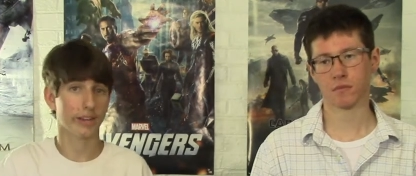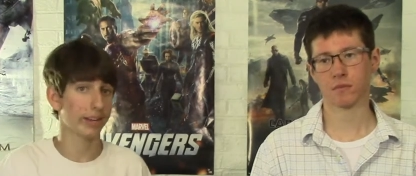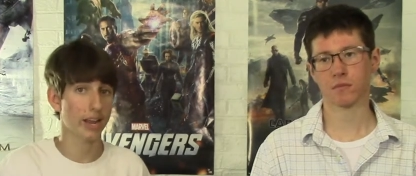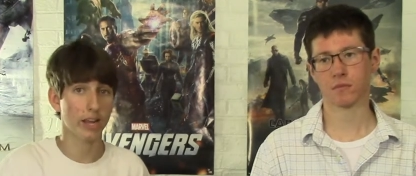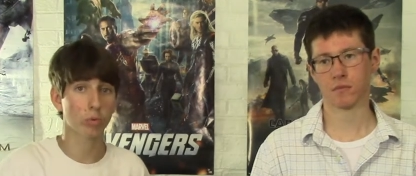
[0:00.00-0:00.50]
Speaker 1: take
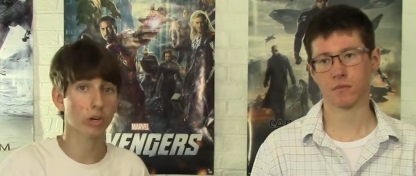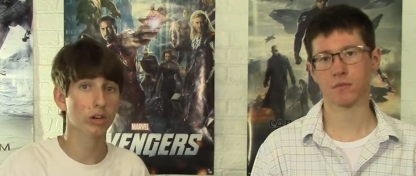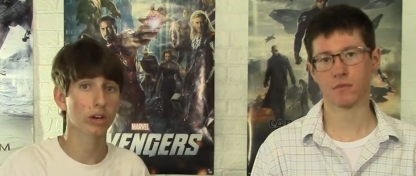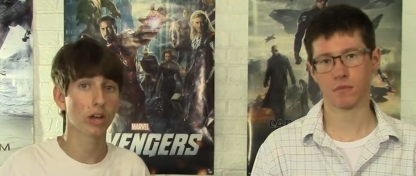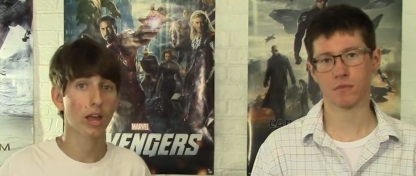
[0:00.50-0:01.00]
it anywhere.
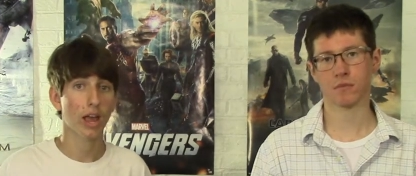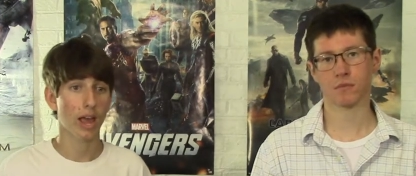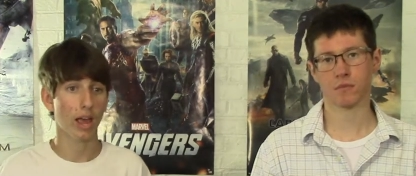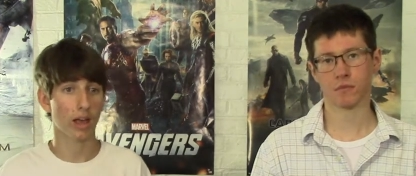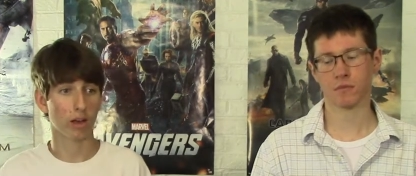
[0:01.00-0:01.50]

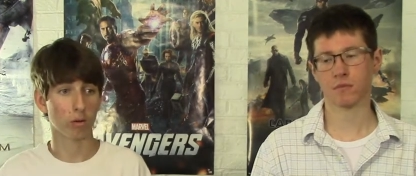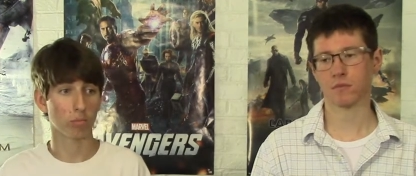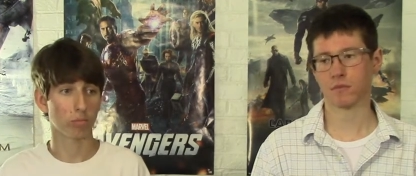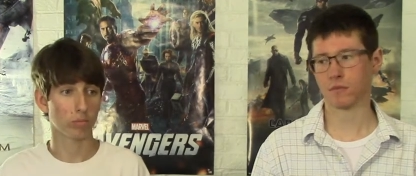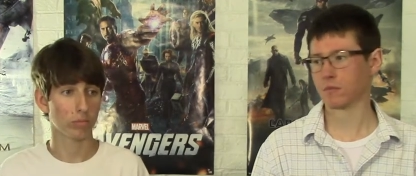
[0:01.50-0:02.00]

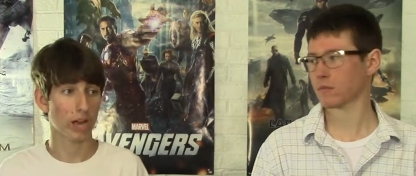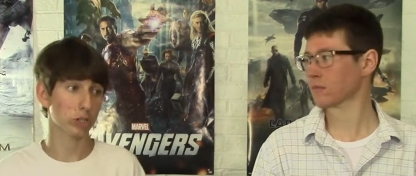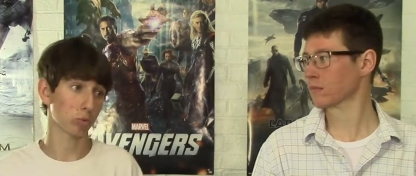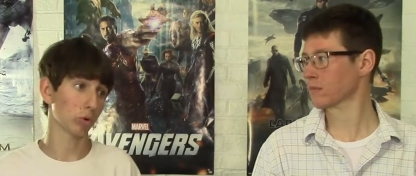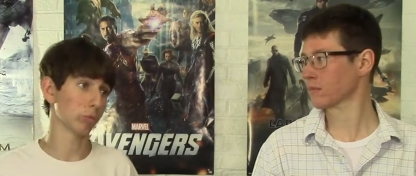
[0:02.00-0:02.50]
Um,
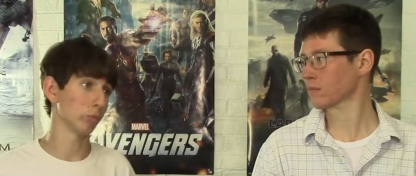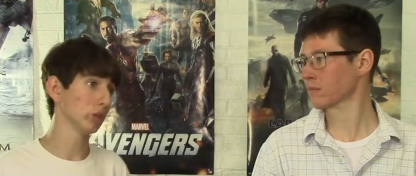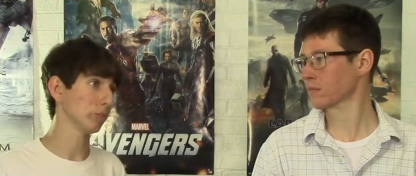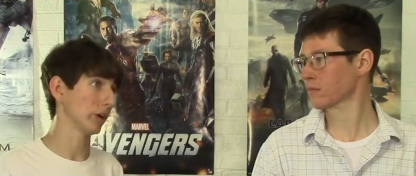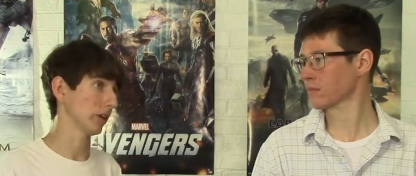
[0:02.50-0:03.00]
actually, what would
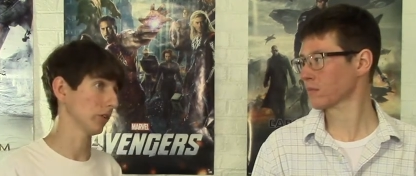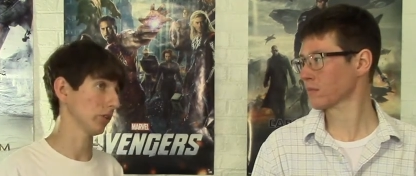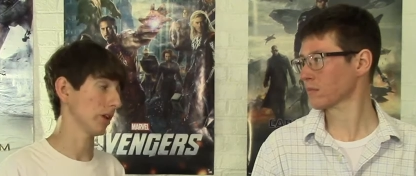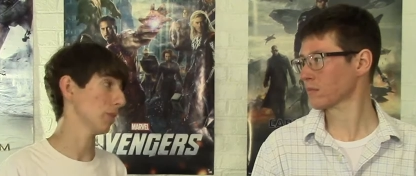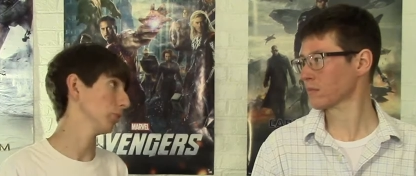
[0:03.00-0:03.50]
really be ideal is a
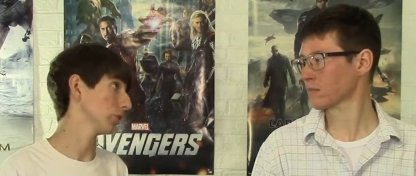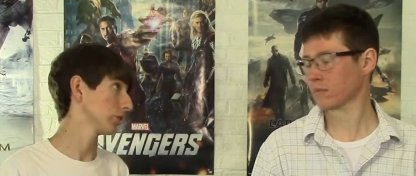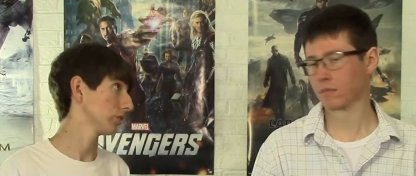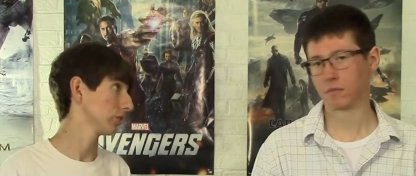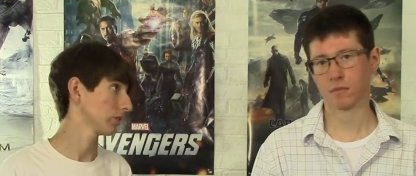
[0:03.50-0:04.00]
netbook
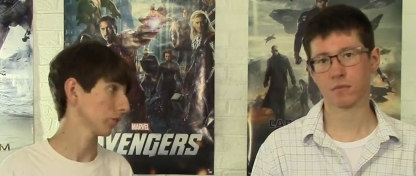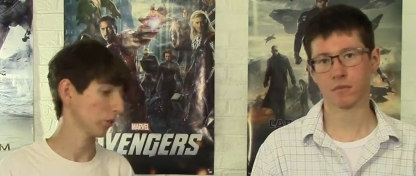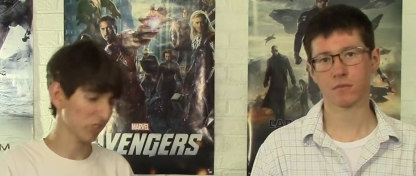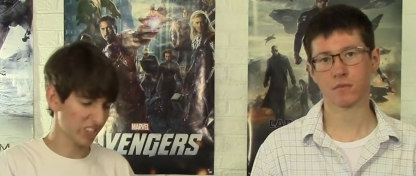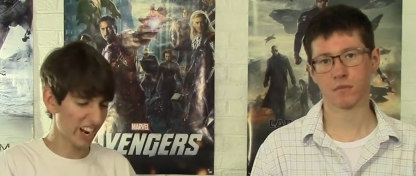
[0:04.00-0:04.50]
because those
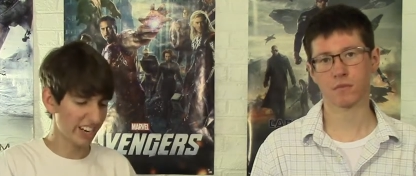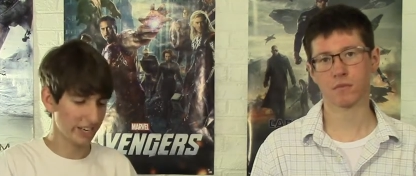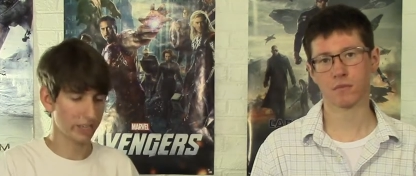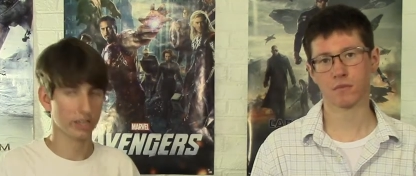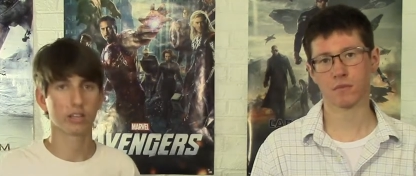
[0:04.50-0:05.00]
are tiny.
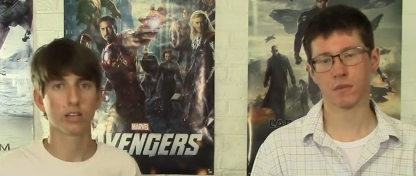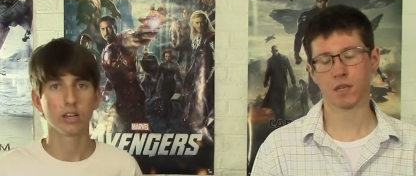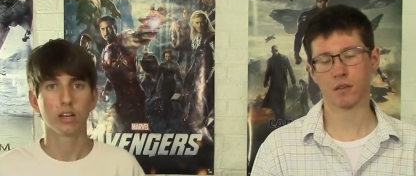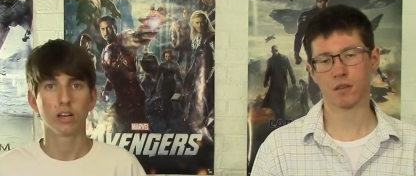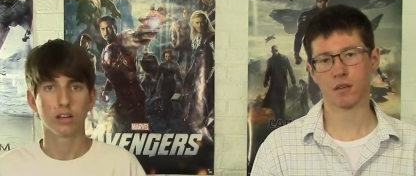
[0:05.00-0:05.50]

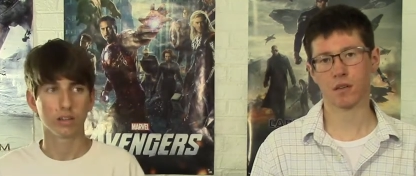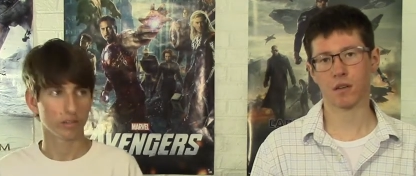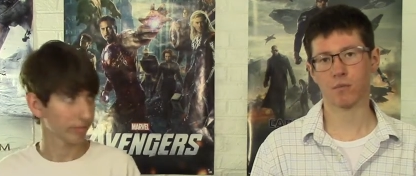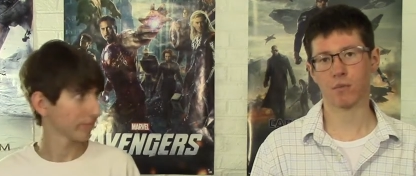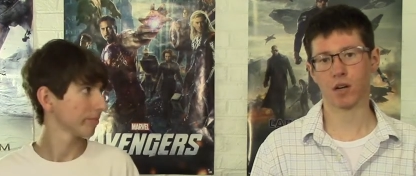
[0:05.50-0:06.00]

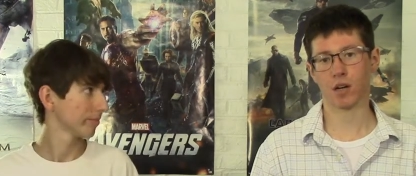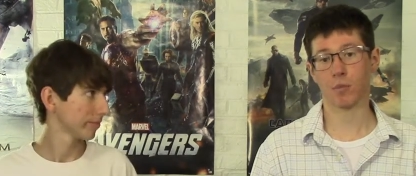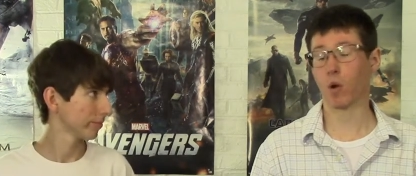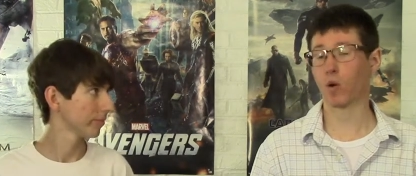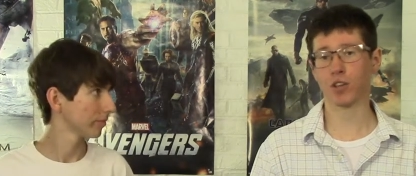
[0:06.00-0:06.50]
Speaker 2: But um,
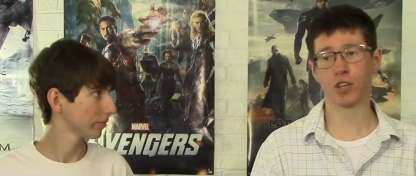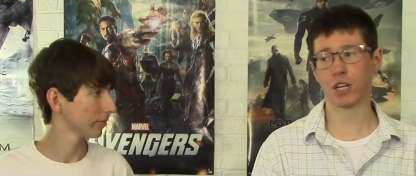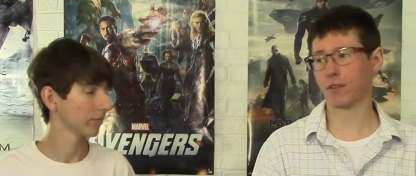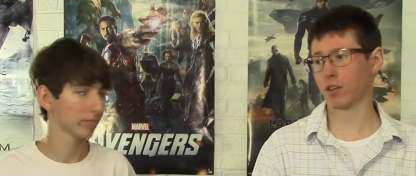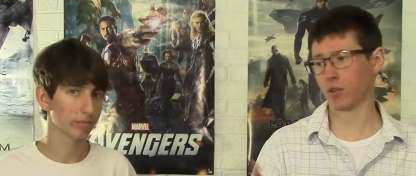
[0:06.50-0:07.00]
or you can
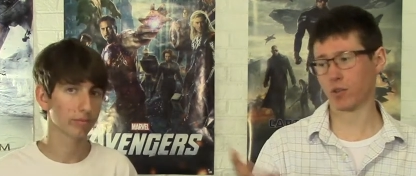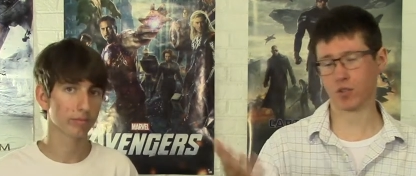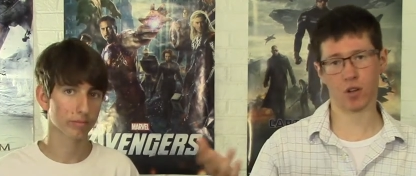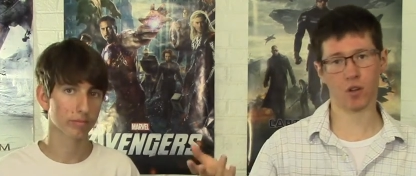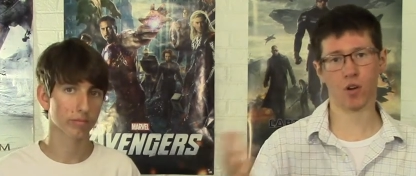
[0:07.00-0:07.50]
even use
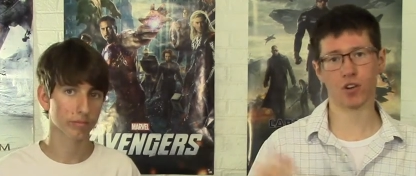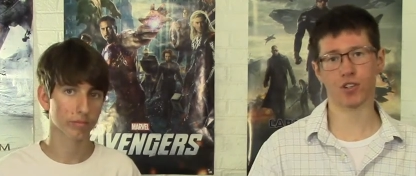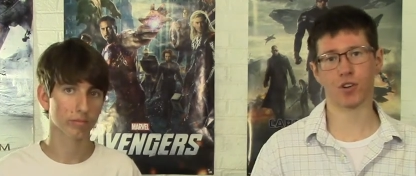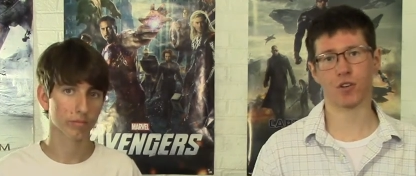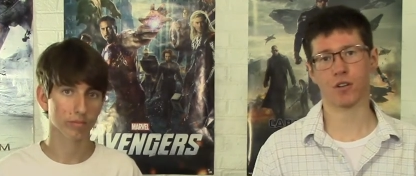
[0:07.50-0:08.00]
a
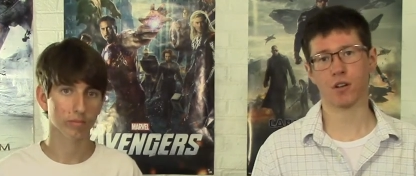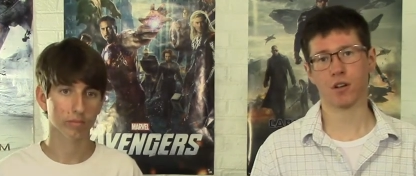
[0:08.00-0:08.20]
larger